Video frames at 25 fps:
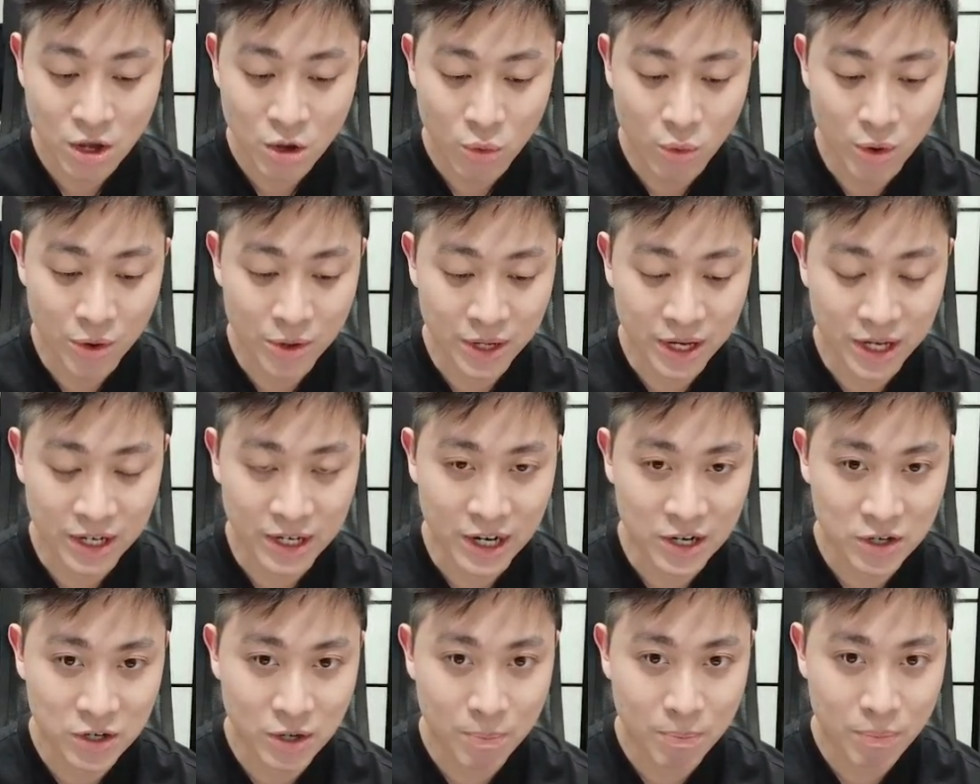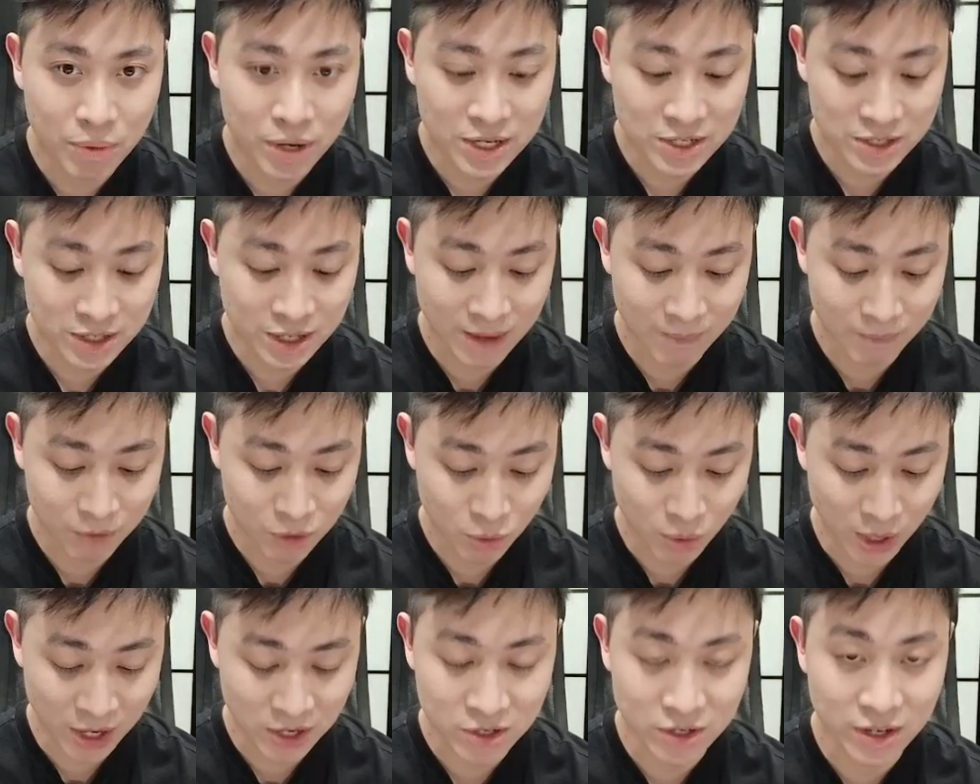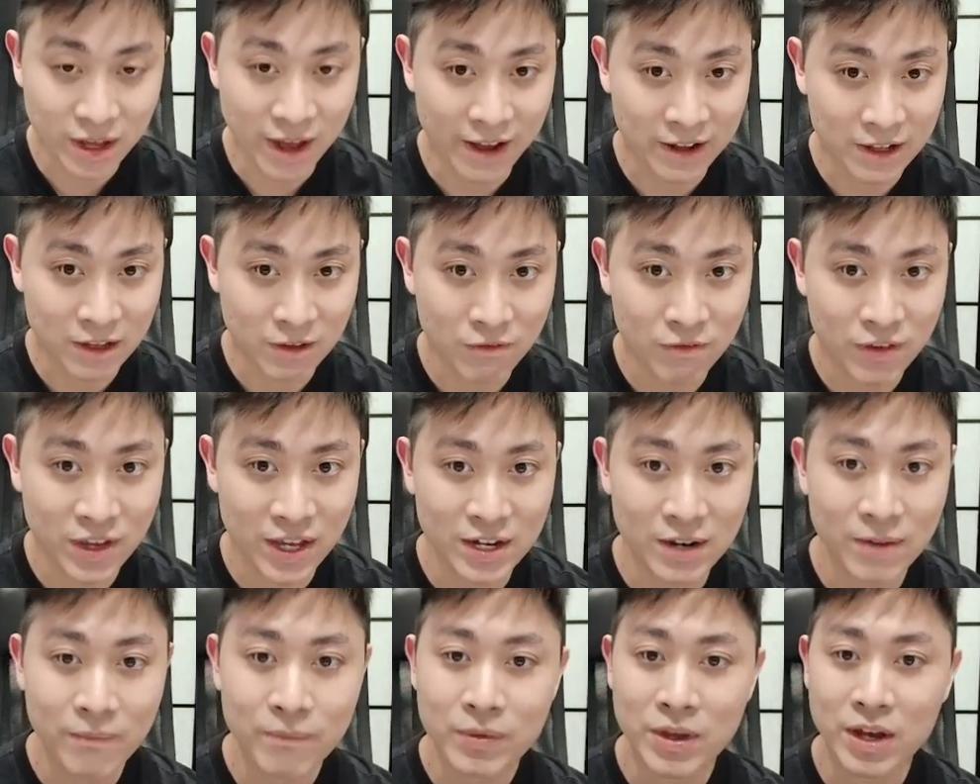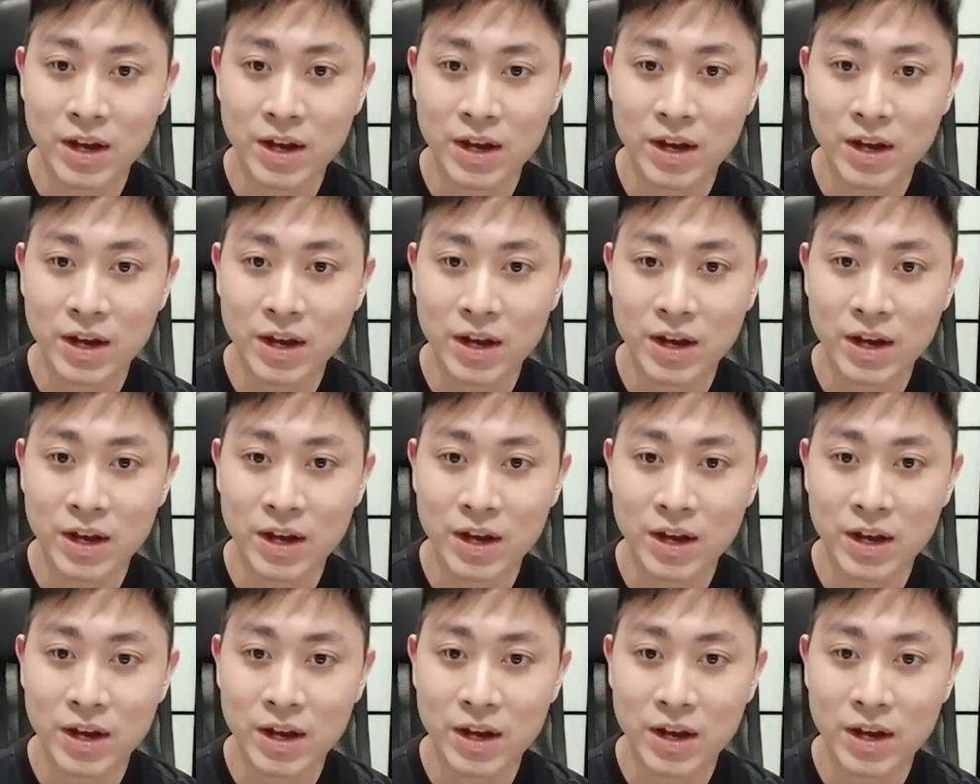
where you can actually press them to actually activate